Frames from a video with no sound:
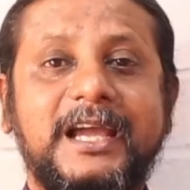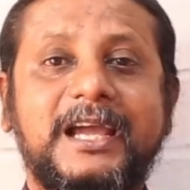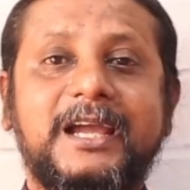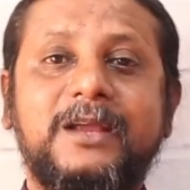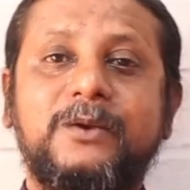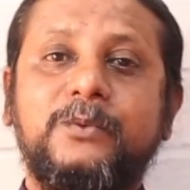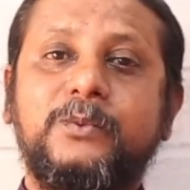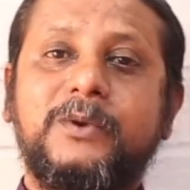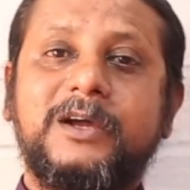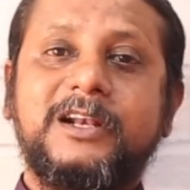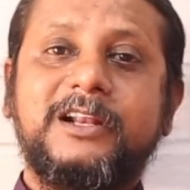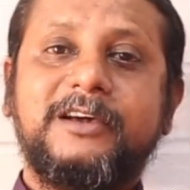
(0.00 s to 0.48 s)

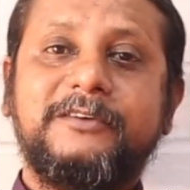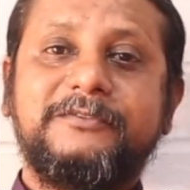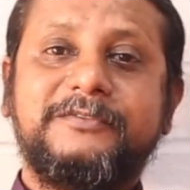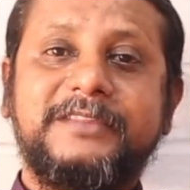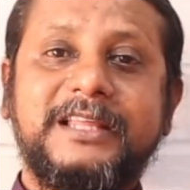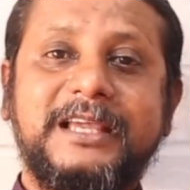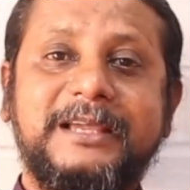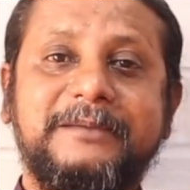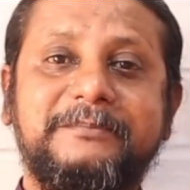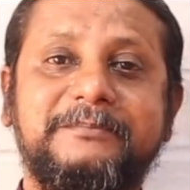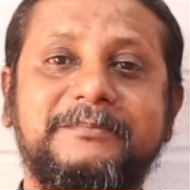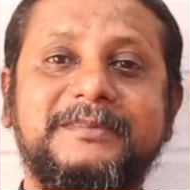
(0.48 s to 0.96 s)
And one of
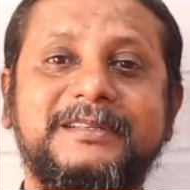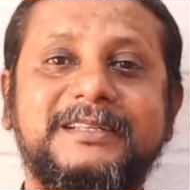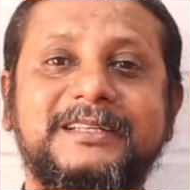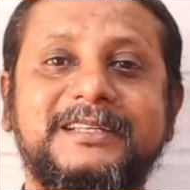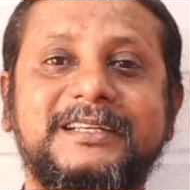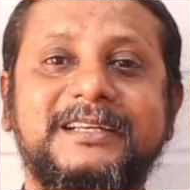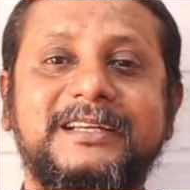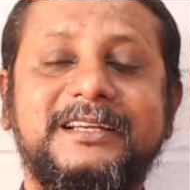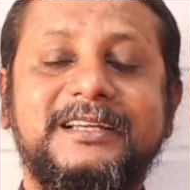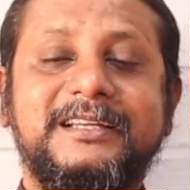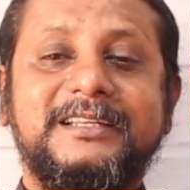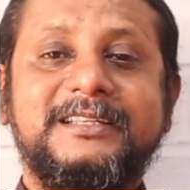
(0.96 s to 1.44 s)
them
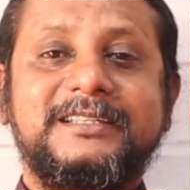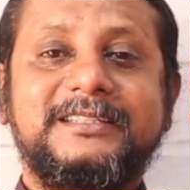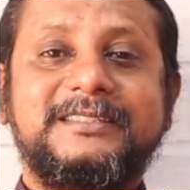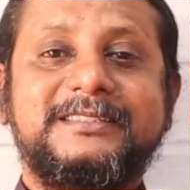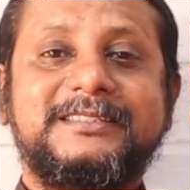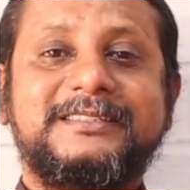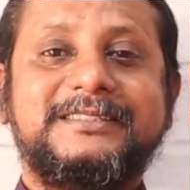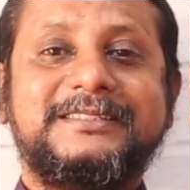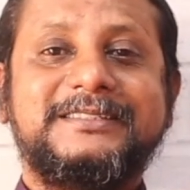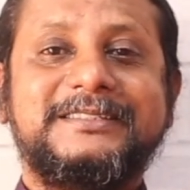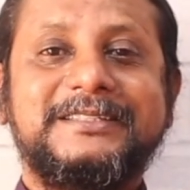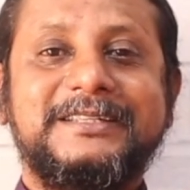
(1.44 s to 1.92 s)

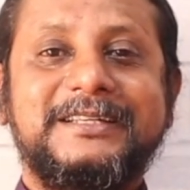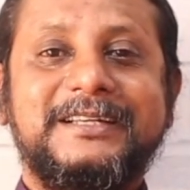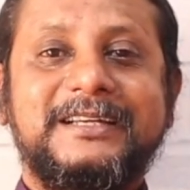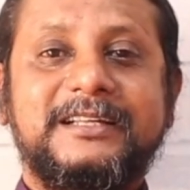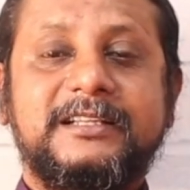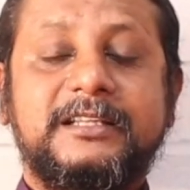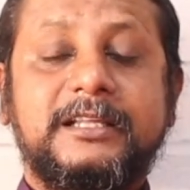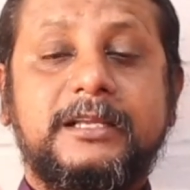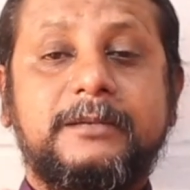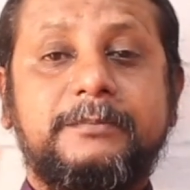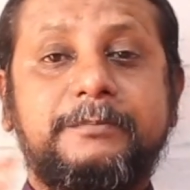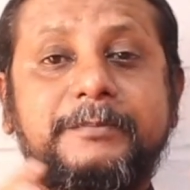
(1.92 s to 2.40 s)
is
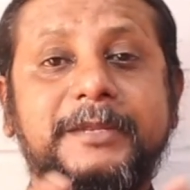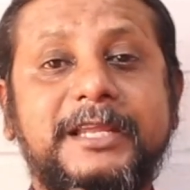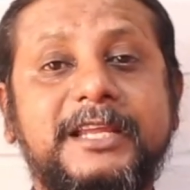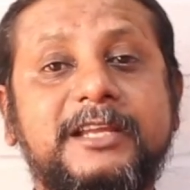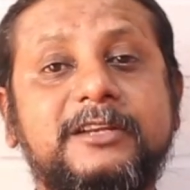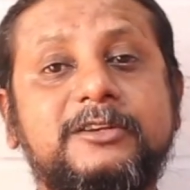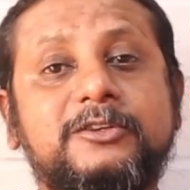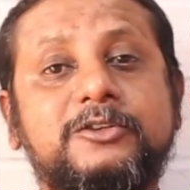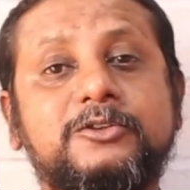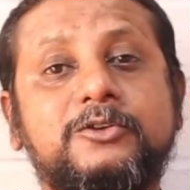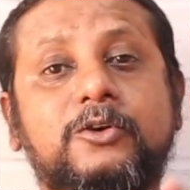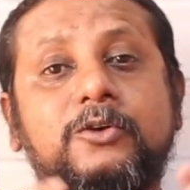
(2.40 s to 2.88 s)
that
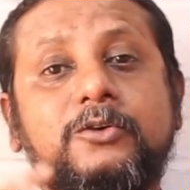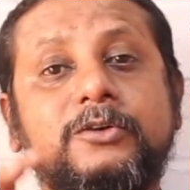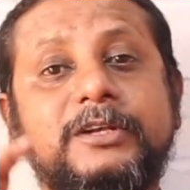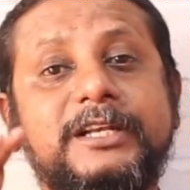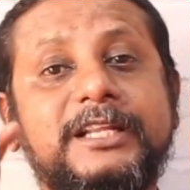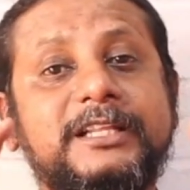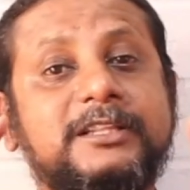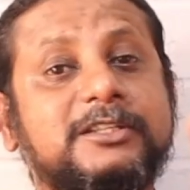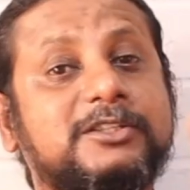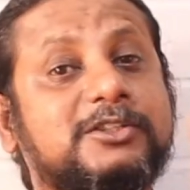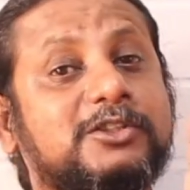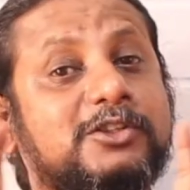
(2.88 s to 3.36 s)
being to
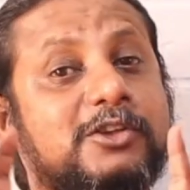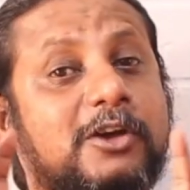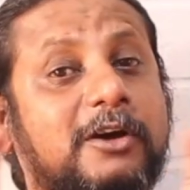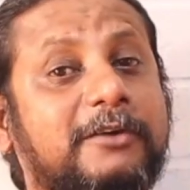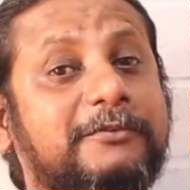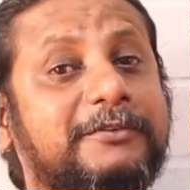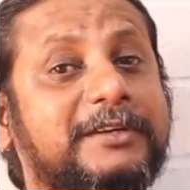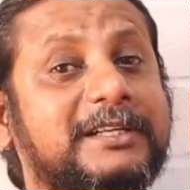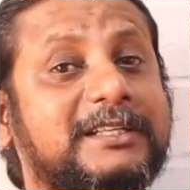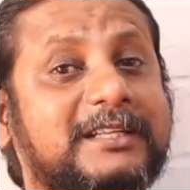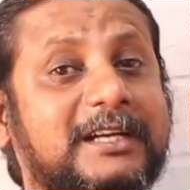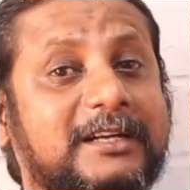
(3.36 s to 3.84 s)
only the
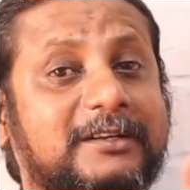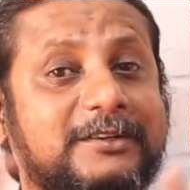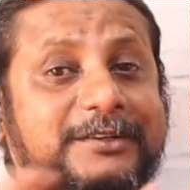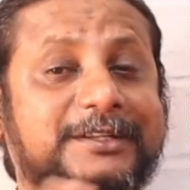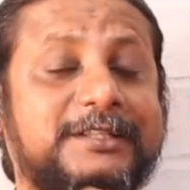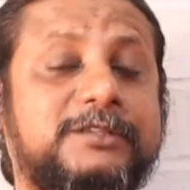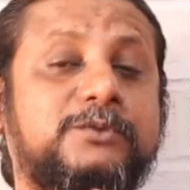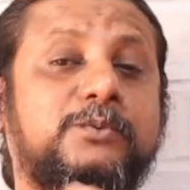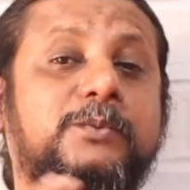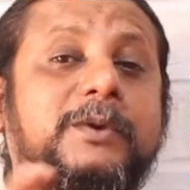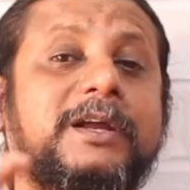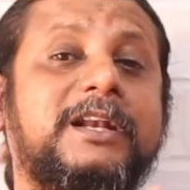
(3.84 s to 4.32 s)
sovereign
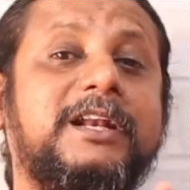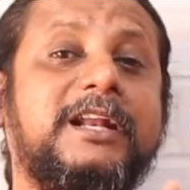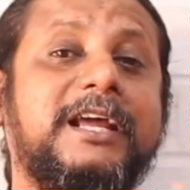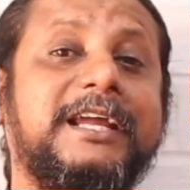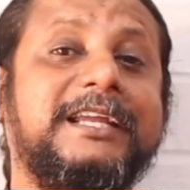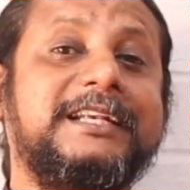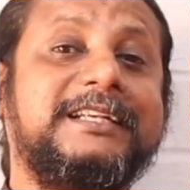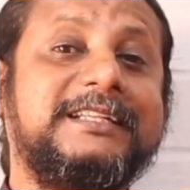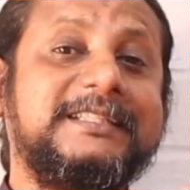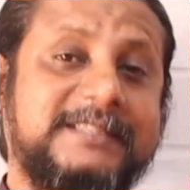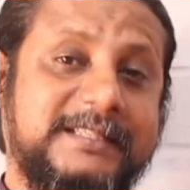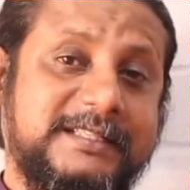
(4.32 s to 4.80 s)
countries,
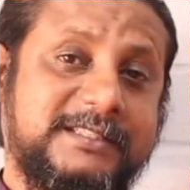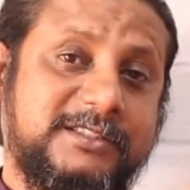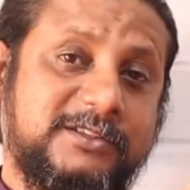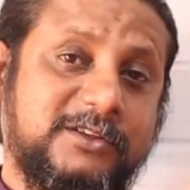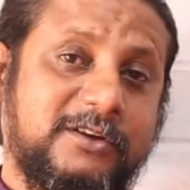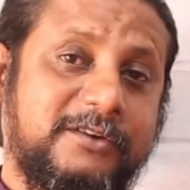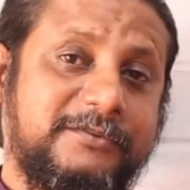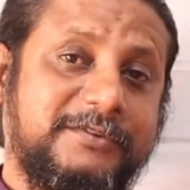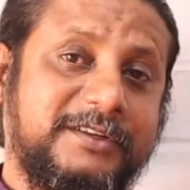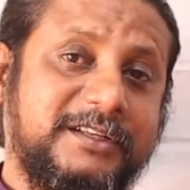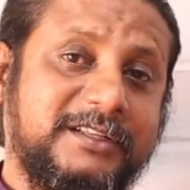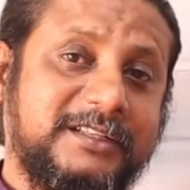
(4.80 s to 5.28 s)
196
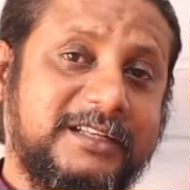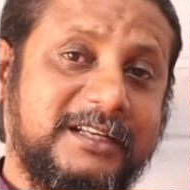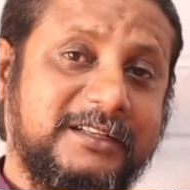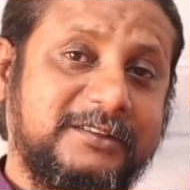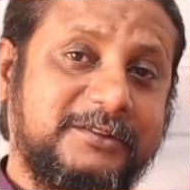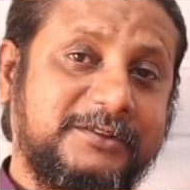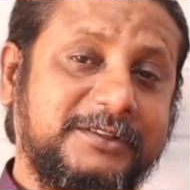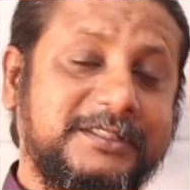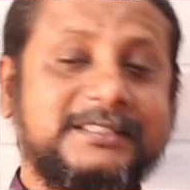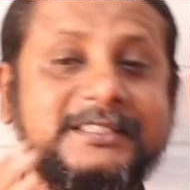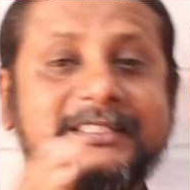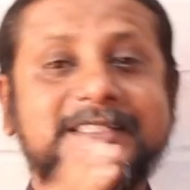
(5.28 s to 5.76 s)
sovereign
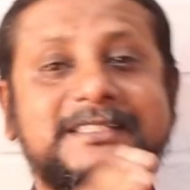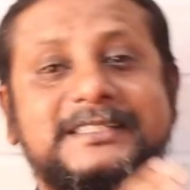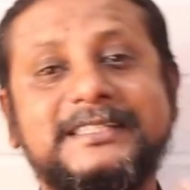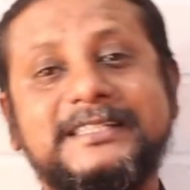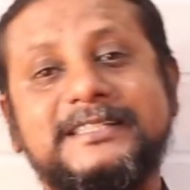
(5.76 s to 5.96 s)
countries in